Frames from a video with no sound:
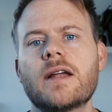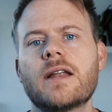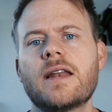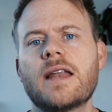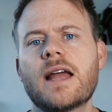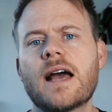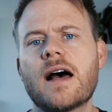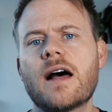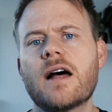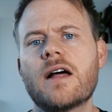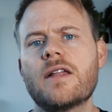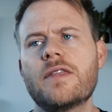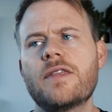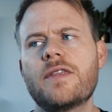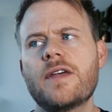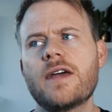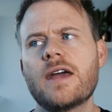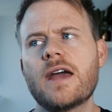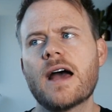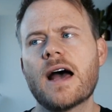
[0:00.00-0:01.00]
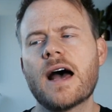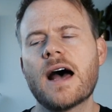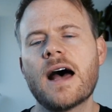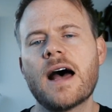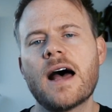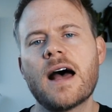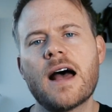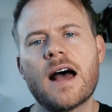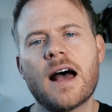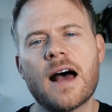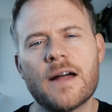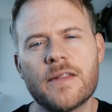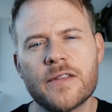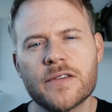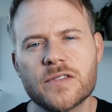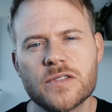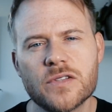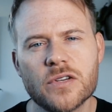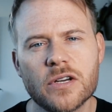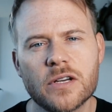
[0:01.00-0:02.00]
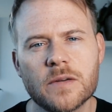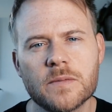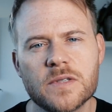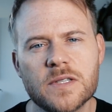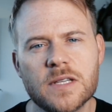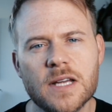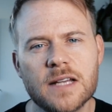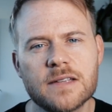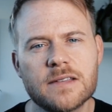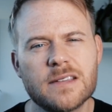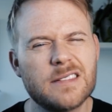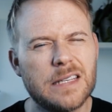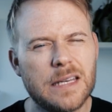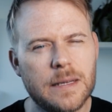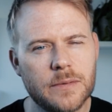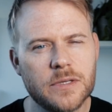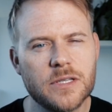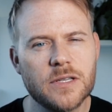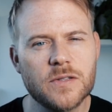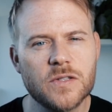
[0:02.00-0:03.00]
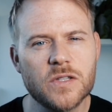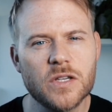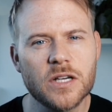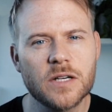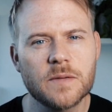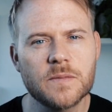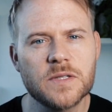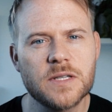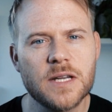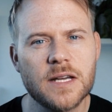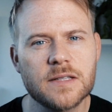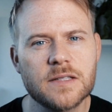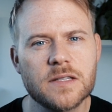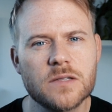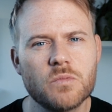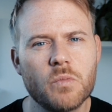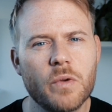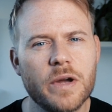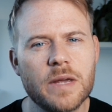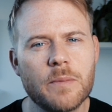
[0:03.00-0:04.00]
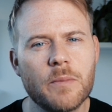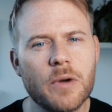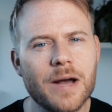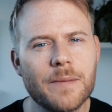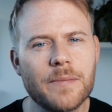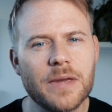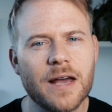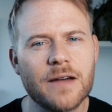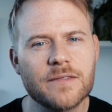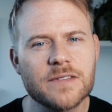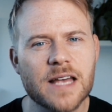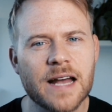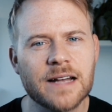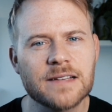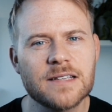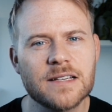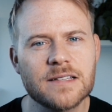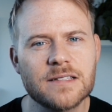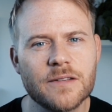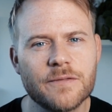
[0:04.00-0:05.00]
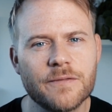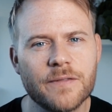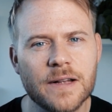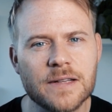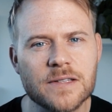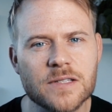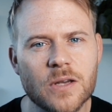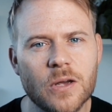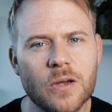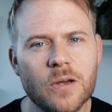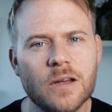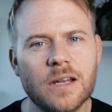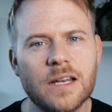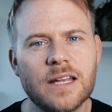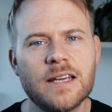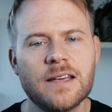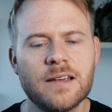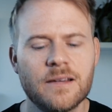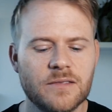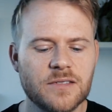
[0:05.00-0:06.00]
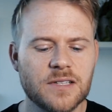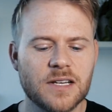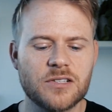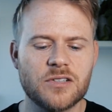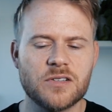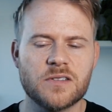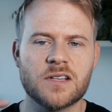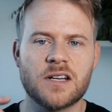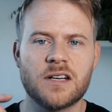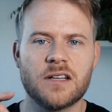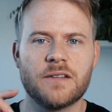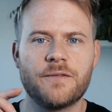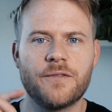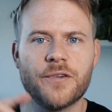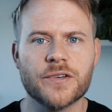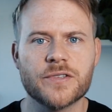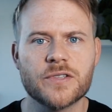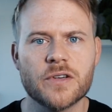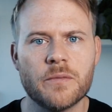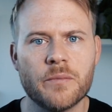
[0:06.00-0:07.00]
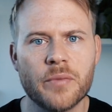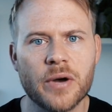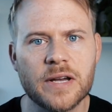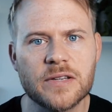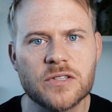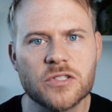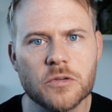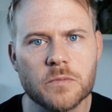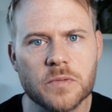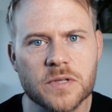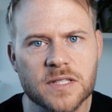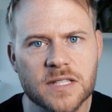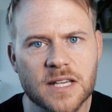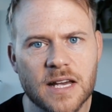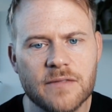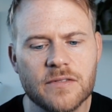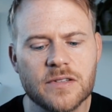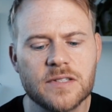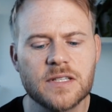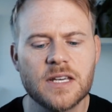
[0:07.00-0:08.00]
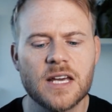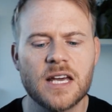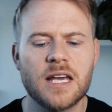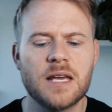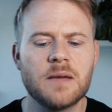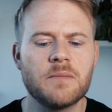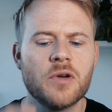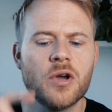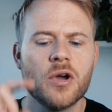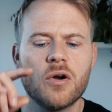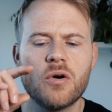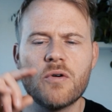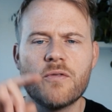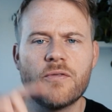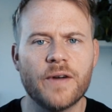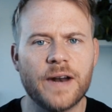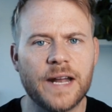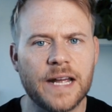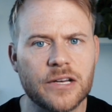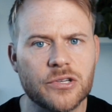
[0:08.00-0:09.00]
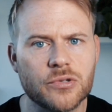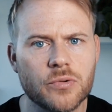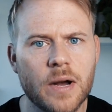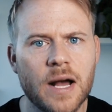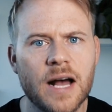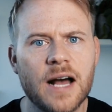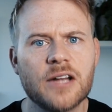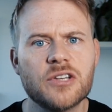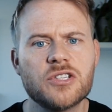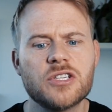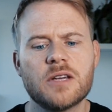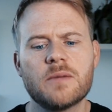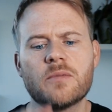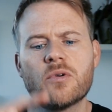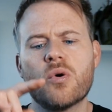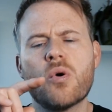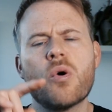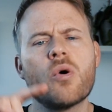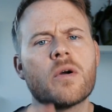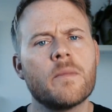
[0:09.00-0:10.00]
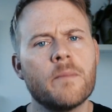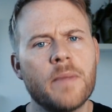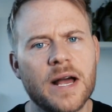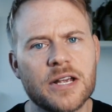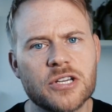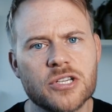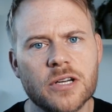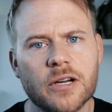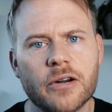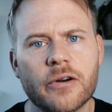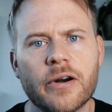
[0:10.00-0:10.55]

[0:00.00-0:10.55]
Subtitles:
Now, there are other circumstances, limited circumstances, where you might be able to access the funds early, such as under the First Home Buyer Super Saver Scheme, or financial hardship, or compassionate